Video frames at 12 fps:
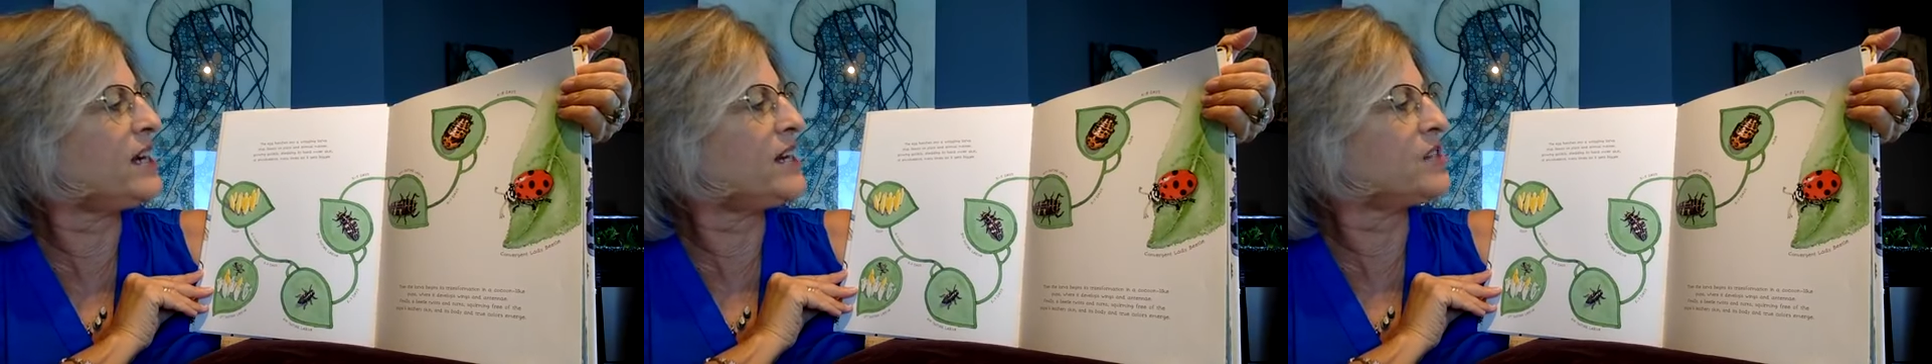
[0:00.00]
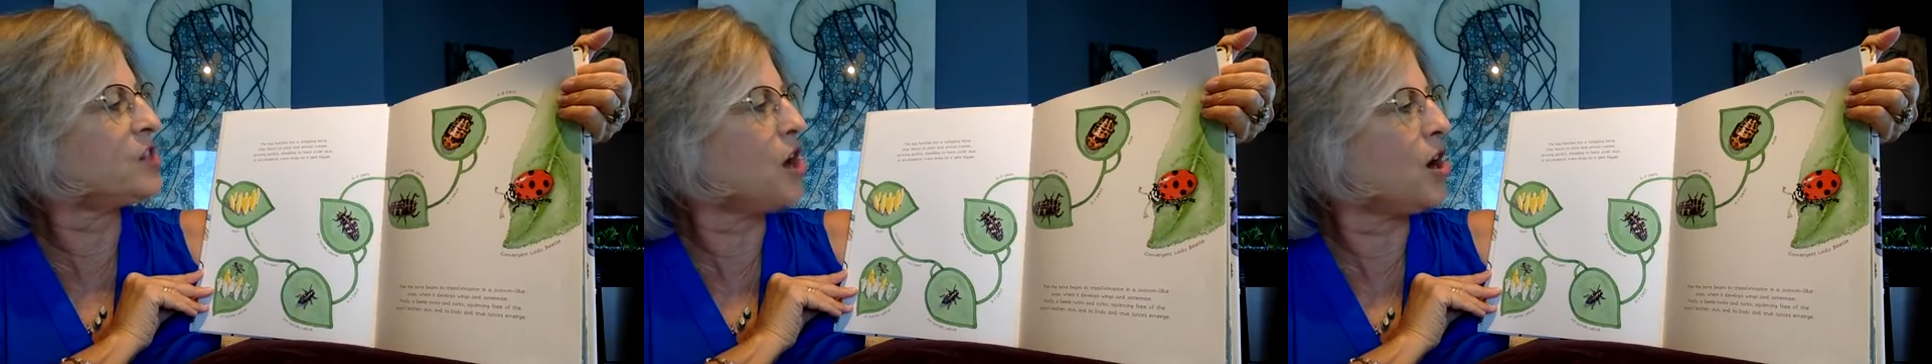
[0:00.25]

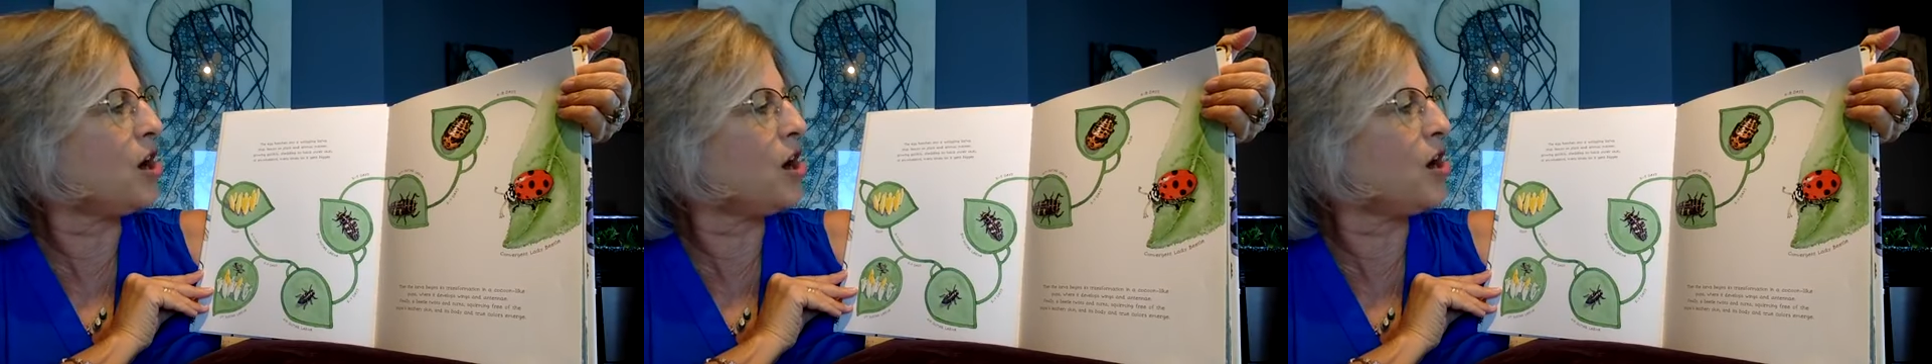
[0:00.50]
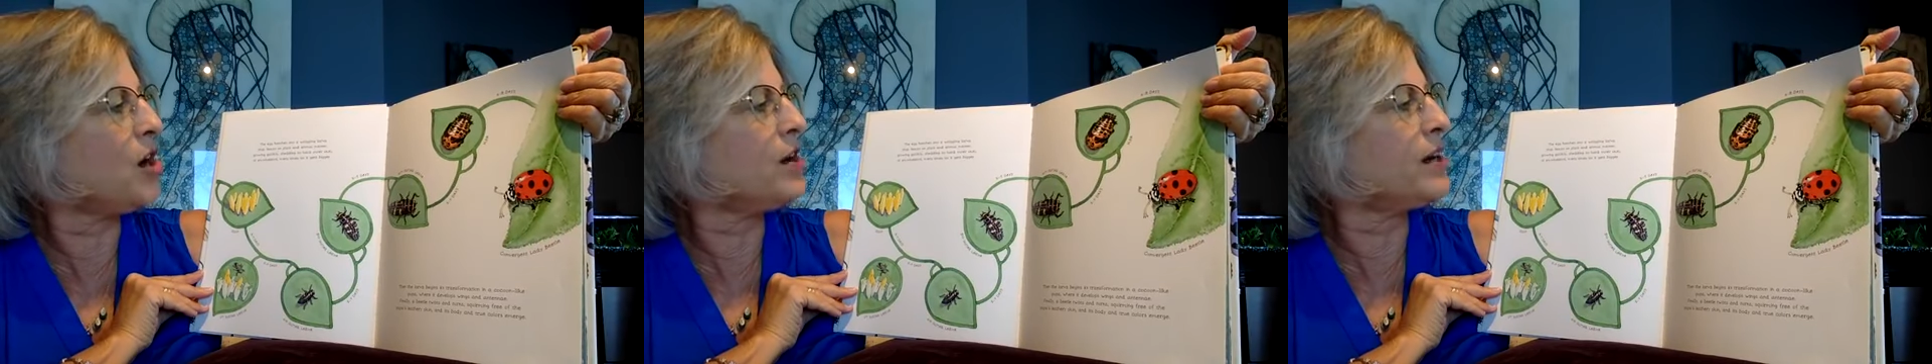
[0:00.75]
its
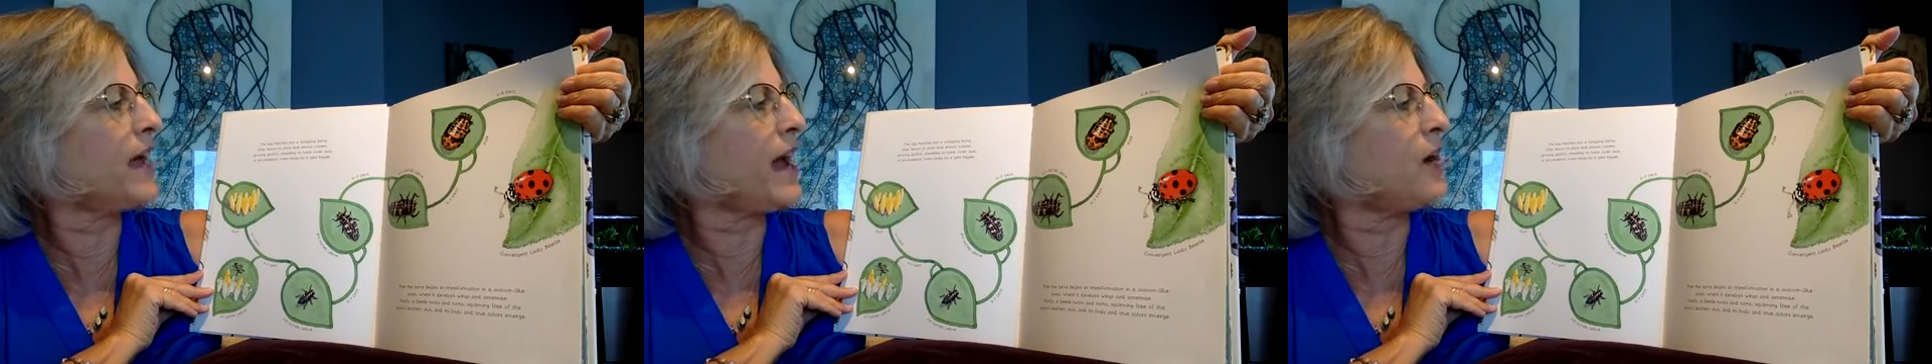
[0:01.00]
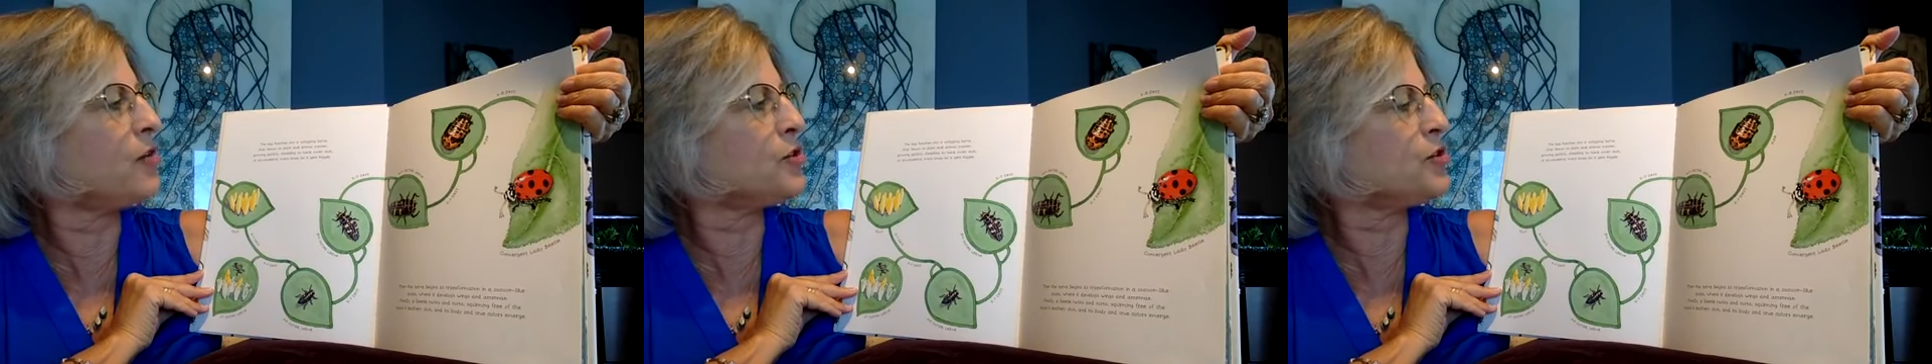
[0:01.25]
hard
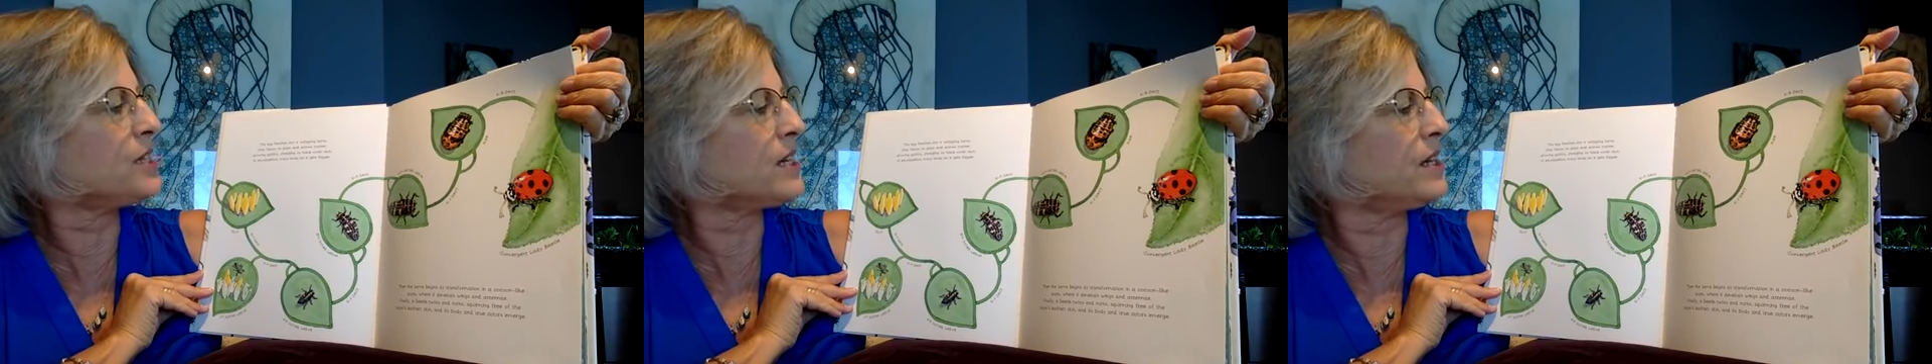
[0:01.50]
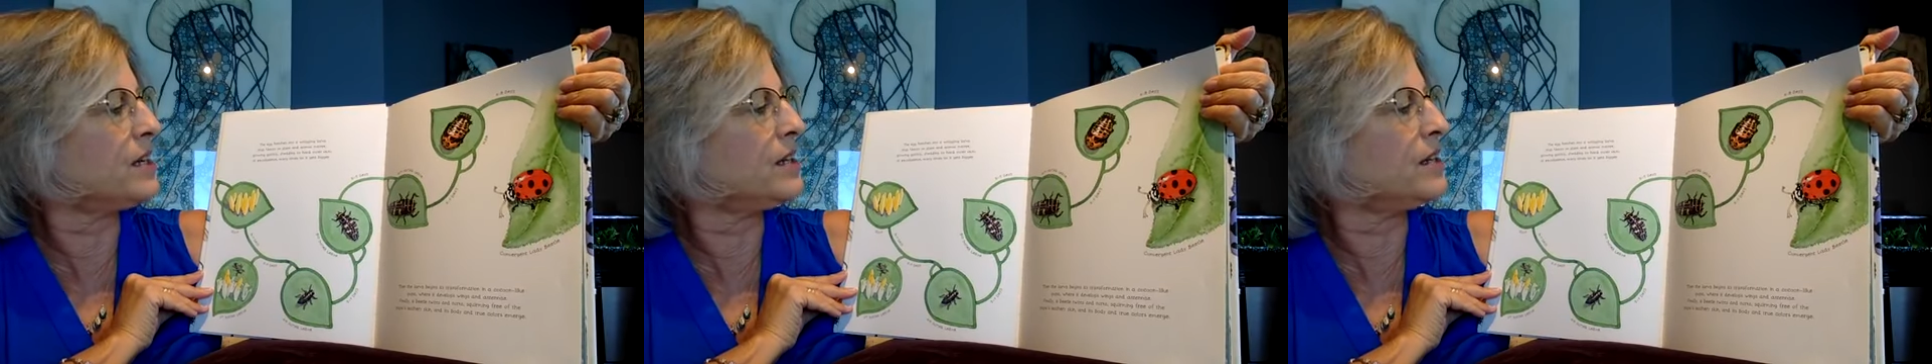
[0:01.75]
outer
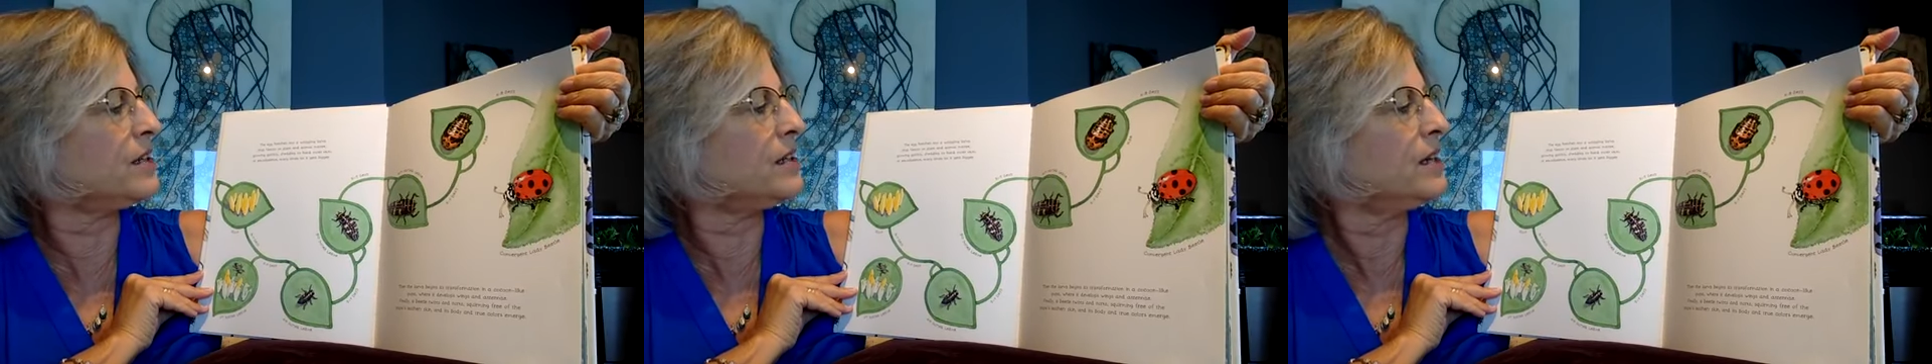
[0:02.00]
skin